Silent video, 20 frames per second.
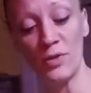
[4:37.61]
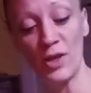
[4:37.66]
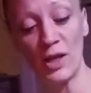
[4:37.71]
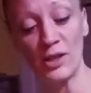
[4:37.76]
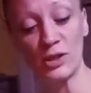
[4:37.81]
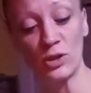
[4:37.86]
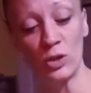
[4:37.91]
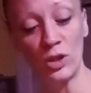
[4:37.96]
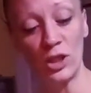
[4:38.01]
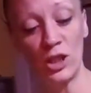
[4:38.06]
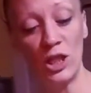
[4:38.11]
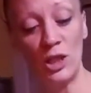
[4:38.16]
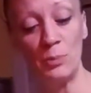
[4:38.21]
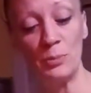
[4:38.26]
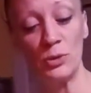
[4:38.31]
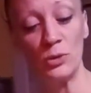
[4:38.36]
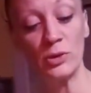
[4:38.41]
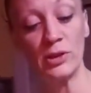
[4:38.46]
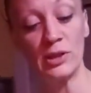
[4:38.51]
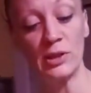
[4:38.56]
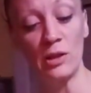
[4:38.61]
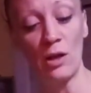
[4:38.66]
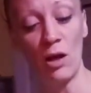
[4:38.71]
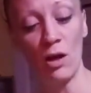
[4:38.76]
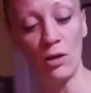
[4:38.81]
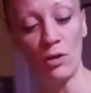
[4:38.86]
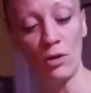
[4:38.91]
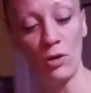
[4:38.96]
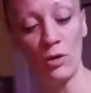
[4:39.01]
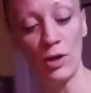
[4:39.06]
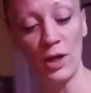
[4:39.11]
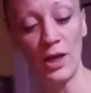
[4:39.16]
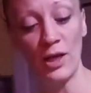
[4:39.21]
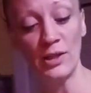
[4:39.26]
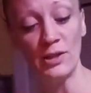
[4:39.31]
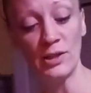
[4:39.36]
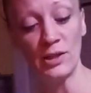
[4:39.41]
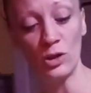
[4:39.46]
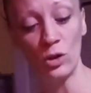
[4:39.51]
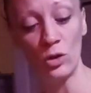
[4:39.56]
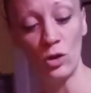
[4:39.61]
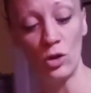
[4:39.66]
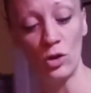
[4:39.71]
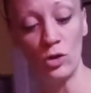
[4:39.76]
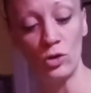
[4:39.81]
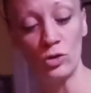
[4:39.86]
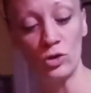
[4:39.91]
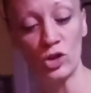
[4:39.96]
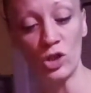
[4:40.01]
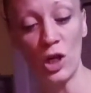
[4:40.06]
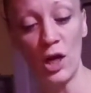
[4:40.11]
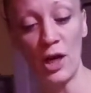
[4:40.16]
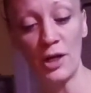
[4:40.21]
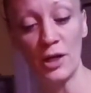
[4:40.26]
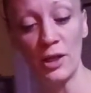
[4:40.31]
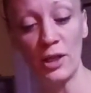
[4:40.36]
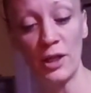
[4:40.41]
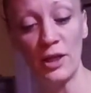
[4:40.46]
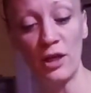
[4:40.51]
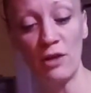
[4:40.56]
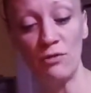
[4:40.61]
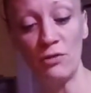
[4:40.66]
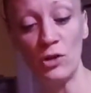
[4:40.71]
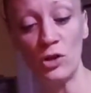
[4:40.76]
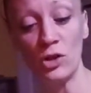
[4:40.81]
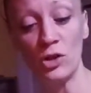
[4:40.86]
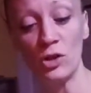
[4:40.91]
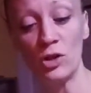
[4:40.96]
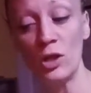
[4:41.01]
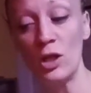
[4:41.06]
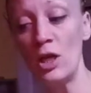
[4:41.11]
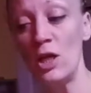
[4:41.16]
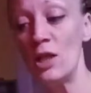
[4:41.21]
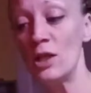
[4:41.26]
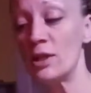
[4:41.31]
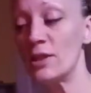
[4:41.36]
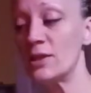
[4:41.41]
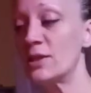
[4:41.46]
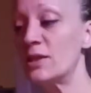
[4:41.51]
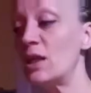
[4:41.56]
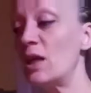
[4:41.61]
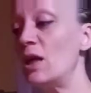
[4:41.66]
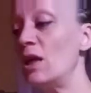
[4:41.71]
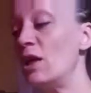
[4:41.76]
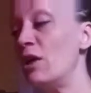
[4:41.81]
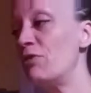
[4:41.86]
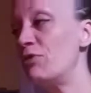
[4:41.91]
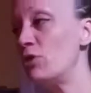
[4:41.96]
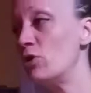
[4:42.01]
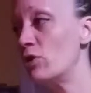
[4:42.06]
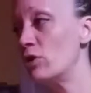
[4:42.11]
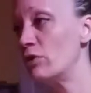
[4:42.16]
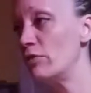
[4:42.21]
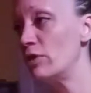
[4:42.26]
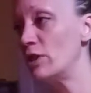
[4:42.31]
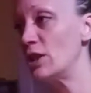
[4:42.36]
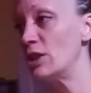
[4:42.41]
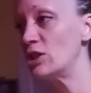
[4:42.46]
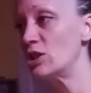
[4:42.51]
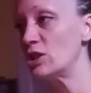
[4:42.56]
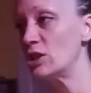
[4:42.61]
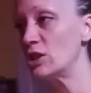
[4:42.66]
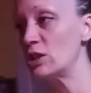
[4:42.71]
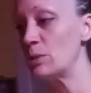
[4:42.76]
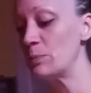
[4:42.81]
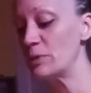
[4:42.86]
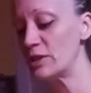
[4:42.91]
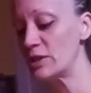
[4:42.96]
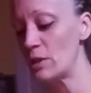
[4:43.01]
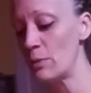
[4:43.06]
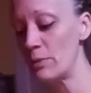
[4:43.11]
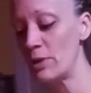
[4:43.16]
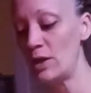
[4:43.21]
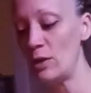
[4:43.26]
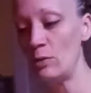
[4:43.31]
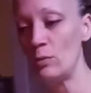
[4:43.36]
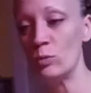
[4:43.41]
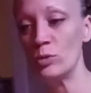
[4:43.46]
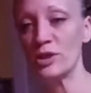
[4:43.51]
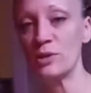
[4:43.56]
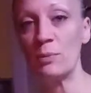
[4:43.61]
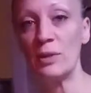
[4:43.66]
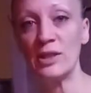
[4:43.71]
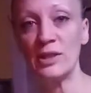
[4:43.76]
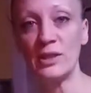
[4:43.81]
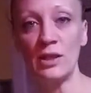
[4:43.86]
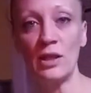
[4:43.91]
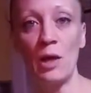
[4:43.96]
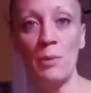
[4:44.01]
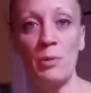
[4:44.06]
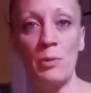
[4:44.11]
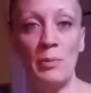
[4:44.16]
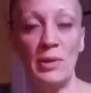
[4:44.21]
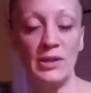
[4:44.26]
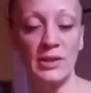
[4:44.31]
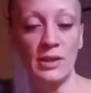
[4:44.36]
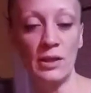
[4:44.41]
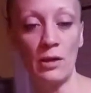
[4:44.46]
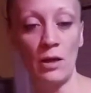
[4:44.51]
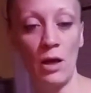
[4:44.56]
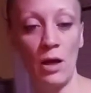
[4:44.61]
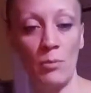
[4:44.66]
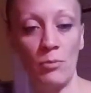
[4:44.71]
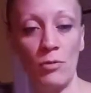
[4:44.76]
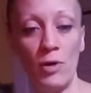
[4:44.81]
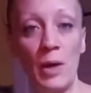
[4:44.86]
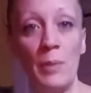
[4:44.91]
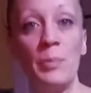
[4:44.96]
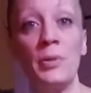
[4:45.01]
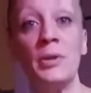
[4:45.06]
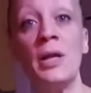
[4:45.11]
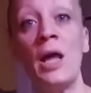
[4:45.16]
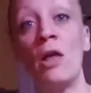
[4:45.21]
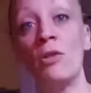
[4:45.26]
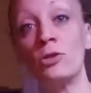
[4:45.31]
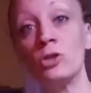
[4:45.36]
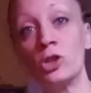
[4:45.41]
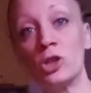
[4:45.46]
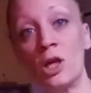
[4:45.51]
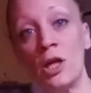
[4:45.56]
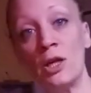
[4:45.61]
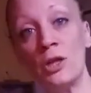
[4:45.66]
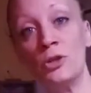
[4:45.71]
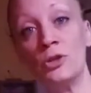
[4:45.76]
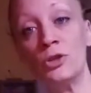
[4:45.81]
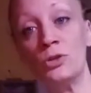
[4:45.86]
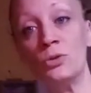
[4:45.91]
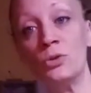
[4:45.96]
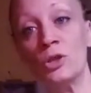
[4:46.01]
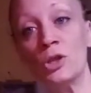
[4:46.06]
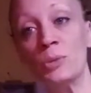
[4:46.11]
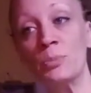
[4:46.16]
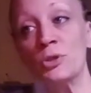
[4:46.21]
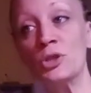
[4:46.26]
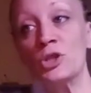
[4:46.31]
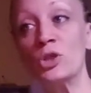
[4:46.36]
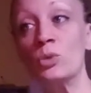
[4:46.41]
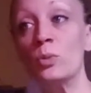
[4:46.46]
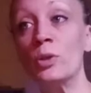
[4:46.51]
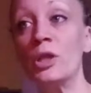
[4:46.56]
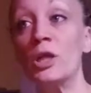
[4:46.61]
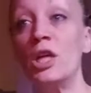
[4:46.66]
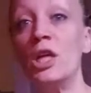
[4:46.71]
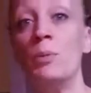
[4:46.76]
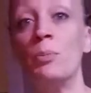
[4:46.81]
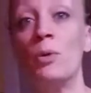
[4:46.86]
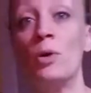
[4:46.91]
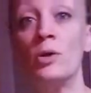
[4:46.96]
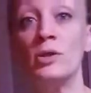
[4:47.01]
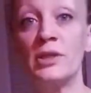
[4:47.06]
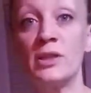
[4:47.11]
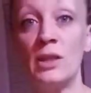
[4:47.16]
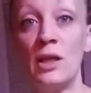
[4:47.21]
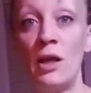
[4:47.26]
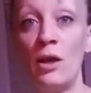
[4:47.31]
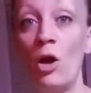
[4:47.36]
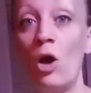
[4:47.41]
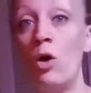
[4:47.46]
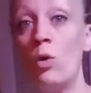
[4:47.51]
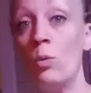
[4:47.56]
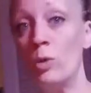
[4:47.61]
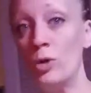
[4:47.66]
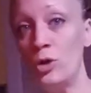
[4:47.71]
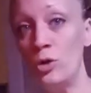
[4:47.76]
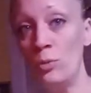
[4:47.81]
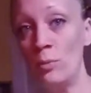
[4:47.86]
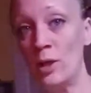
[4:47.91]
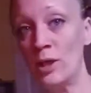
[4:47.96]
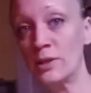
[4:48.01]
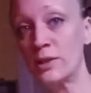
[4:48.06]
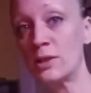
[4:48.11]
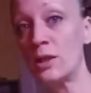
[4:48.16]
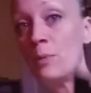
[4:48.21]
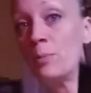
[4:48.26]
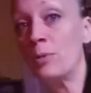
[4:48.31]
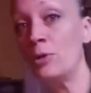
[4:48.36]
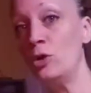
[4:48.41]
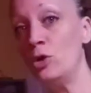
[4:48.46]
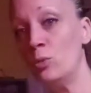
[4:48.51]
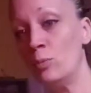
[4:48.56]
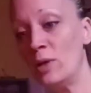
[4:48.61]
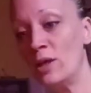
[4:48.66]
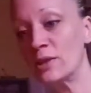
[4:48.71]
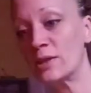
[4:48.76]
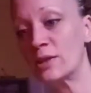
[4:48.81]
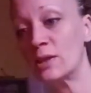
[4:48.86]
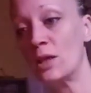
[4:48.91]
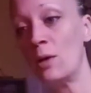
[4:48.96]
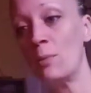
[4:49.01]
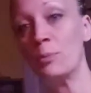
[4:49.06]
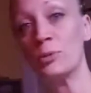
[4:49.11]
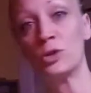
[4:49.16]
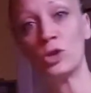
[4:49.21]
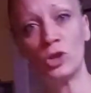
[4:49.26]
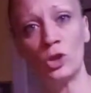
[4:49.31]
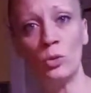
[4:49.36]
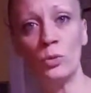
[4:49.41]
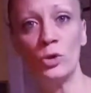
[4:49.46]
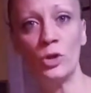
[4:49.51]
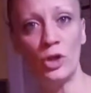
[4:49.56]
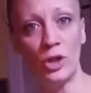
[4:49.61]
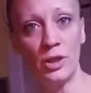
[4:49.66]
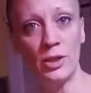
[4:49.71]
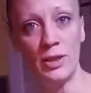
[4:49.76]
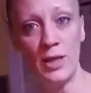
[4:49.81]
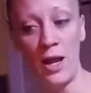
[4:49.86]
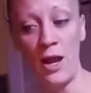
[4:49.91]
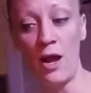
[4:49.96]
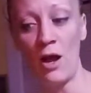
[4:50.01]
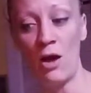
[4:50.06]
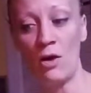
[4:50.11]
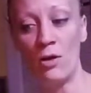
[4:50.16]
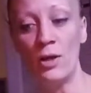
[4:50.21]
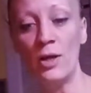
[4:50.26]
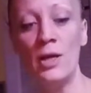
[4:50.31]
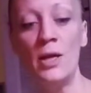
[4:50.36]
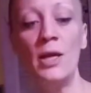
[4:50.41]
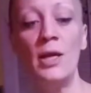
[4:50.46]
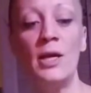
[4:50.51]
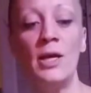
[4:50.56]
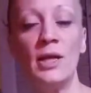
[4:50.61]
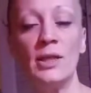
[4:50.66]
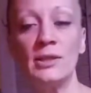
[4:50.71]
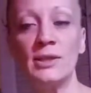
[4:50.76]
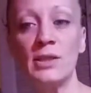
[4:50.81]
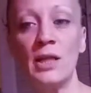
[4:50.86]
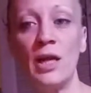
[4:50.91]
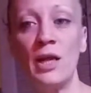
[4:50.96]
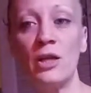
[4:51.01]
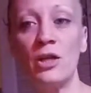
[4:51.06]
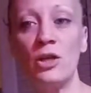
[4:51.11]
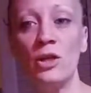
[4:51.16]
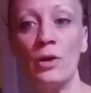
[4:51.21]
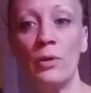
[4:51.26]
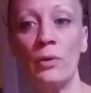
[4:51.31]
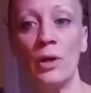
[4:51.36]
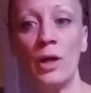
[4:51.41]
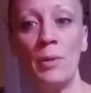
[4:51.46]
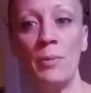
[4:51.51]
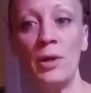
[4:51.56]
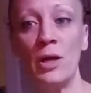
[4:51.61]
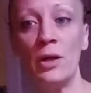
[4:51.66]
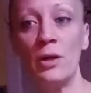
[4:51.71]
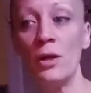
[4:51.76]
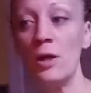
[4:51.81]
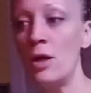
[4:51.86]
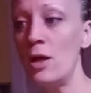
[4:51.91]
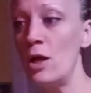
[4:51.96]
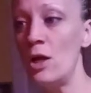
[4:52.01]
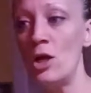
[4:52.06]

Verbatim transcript: That's going to keep you stuck, okay? So try to, like, if you're, let's say if you're in a relationship and somebody was messing up and messing up, right? But now they're trying to do good, but you want to keep on saying, oh, well, you messed up and you messed up, but they're doing good now. It's like, you know what I mean?